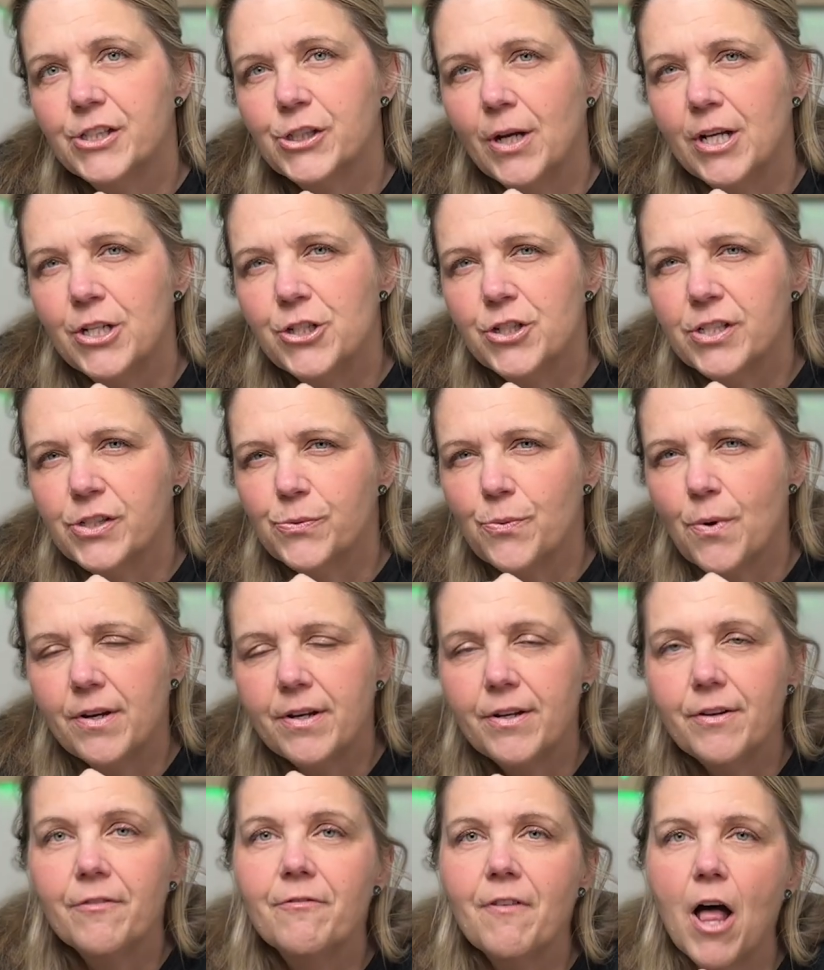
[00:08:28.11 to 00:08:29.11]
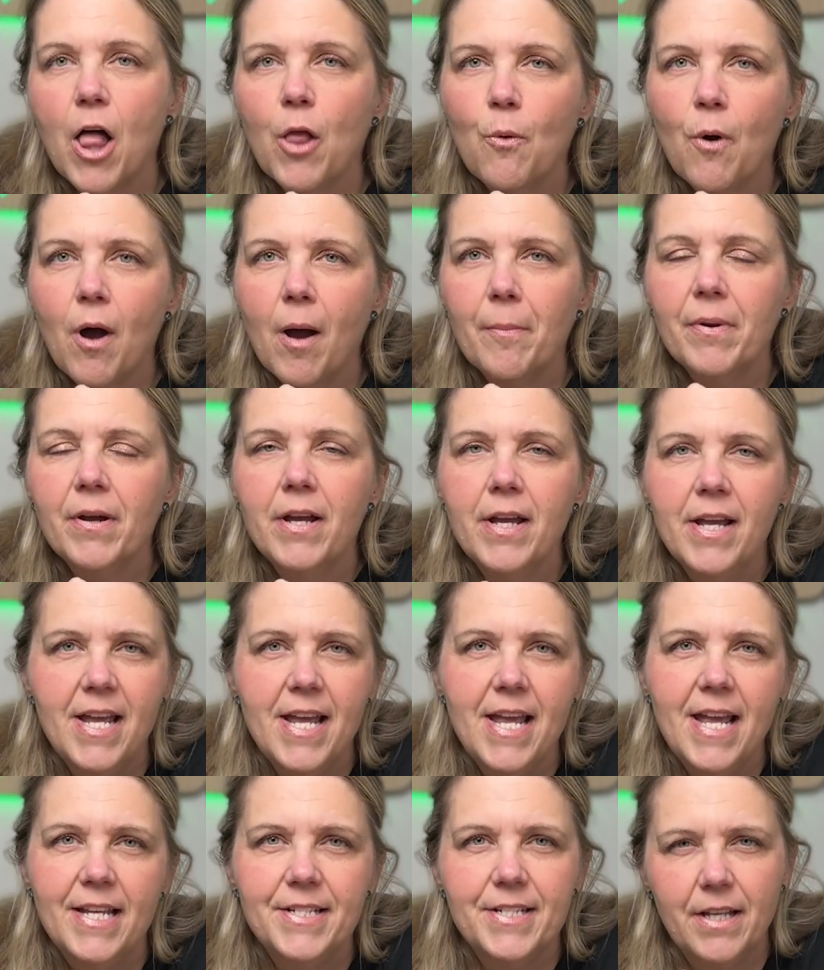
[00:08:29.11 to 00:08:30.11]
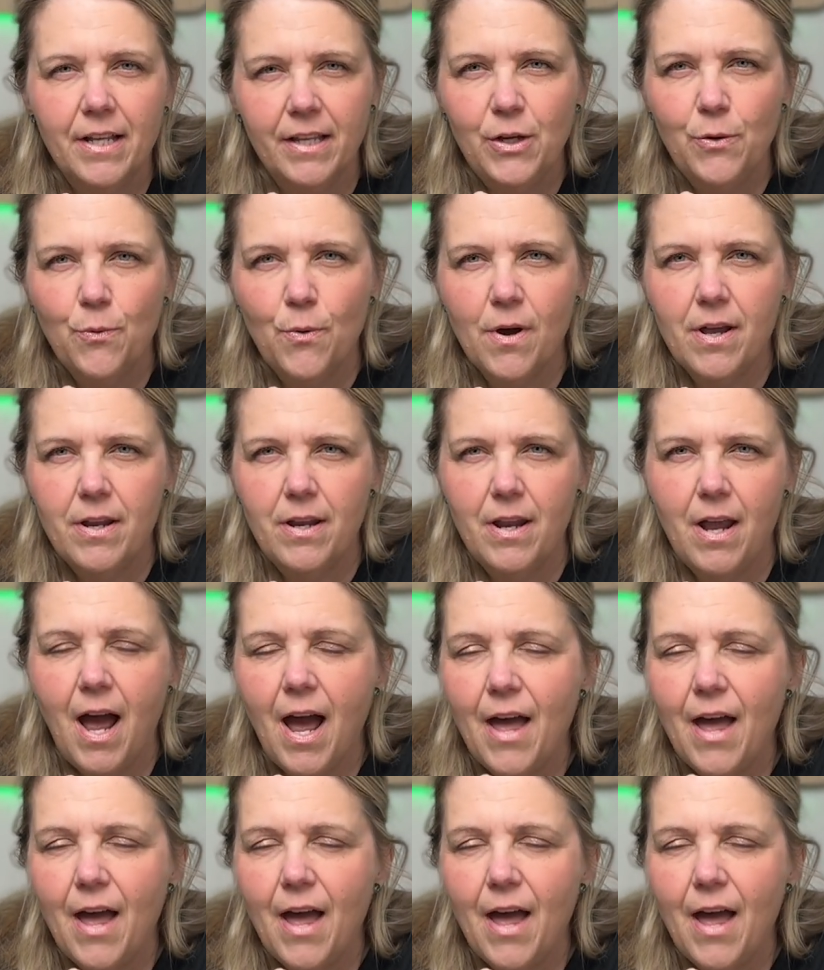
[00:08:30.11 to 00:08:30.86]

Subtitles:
So I just wanted to follow up and tell you what